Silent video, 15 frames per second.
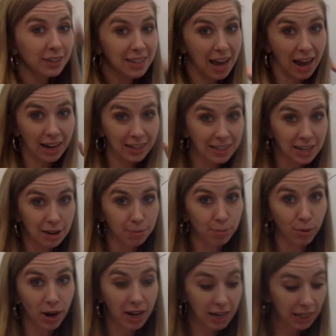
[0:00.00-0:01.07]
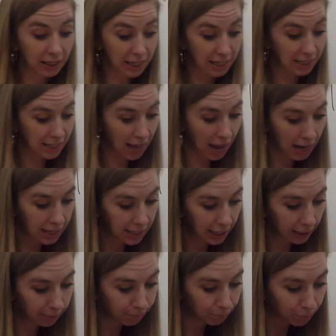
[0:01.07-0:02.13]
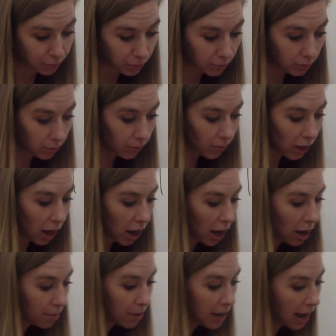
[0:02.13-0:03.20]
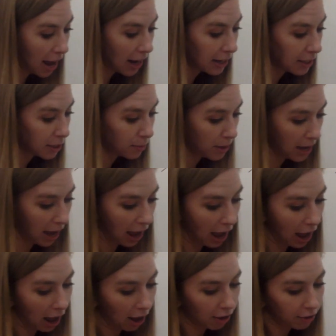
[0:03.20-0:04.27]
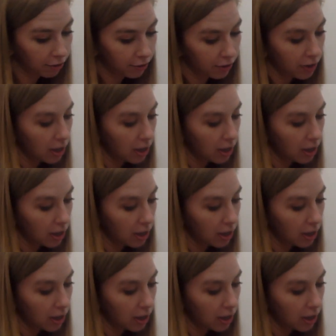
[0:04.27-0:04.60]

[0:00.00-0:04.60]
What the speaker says: data team. Brittany leads that team. Next we have